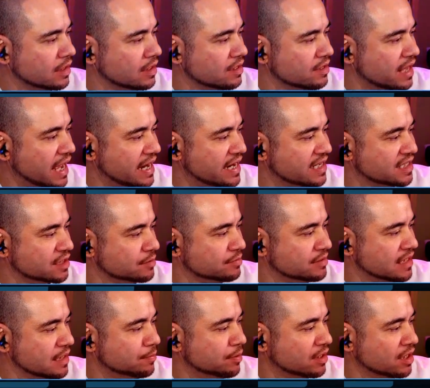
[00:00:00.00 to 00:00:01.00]
adding some
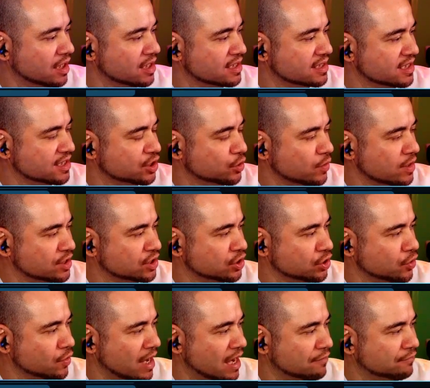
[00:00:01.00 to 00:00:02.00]
deeper colors into it, so
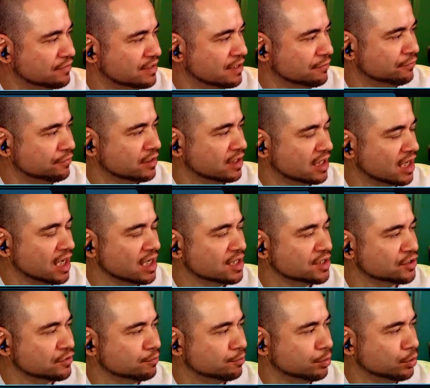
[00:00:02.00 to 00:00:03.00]
you have different
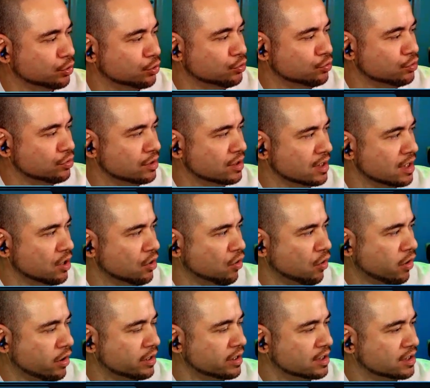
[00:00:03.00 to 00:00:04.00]
colors of blue.
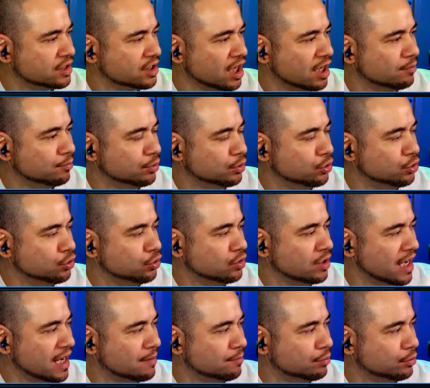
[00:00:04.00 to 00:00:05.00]
Dark blue,
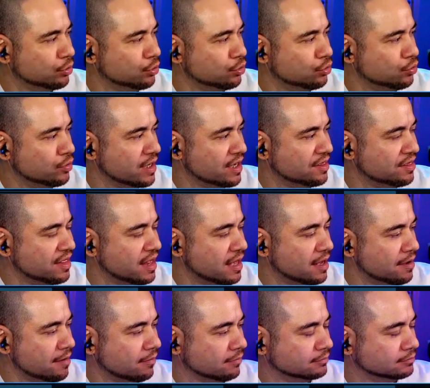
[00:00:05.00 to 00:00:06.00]
light blue in
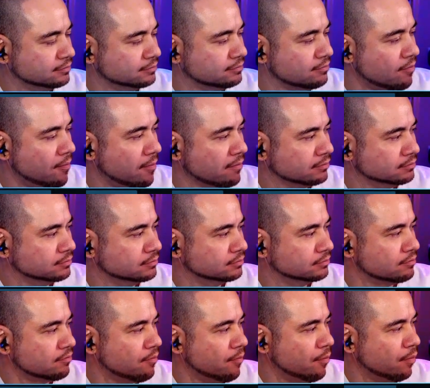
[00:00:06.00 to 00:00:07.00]
there.
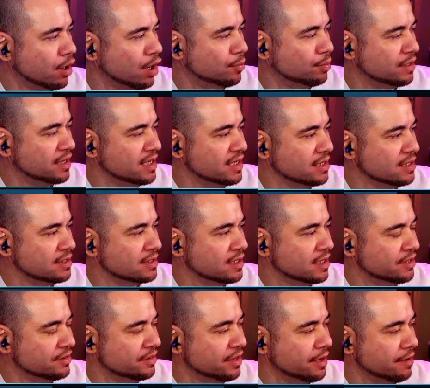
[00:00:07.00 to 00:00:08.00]
Purpley
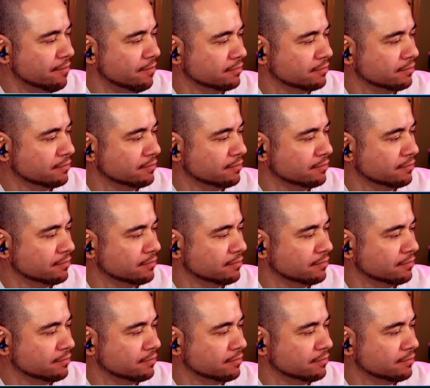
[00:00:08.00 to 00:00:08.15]
in there.